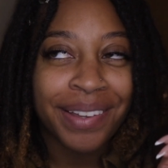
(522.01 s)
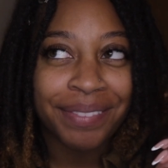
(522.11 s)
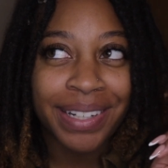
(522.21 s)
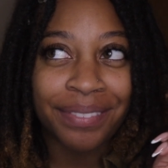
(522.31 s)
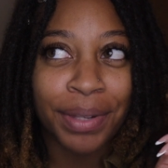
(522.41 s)

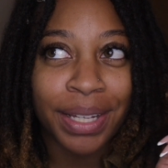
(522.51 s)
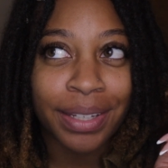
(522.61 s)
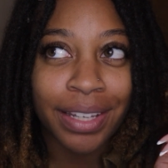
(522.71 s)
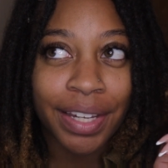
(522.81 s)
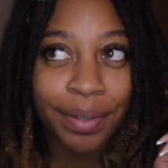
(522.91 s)
But I'm
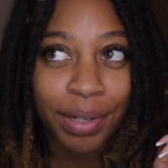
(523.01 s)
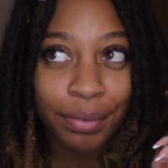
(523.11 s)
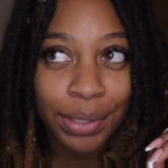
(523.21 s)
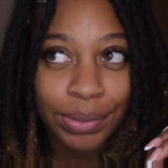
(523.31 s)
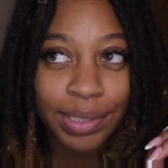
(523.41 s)
like, am I
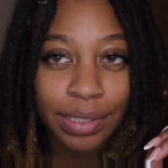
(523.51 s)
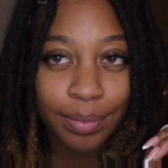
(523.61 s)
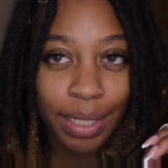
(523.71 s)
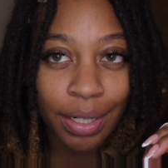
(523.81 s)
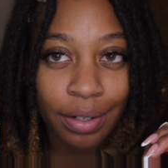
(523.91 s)

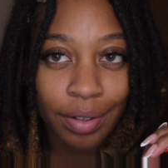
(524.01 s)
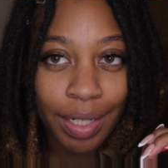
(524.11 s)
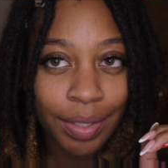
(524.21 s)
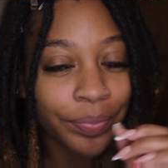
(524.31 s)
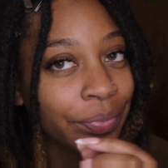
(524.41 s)
retwisting my hair
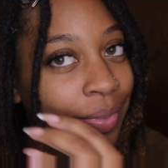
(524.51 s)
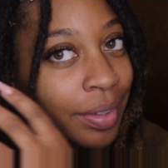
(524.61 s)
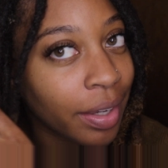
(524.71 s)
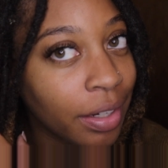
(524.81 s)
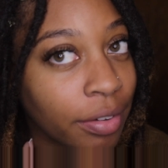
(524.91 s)
right?
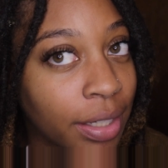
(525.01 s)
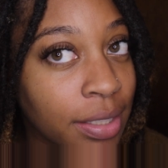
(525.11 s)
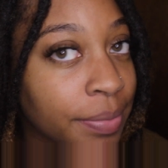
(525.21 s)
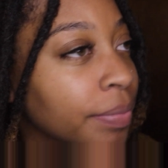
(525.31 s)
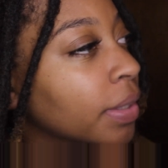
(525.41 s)
Anyways,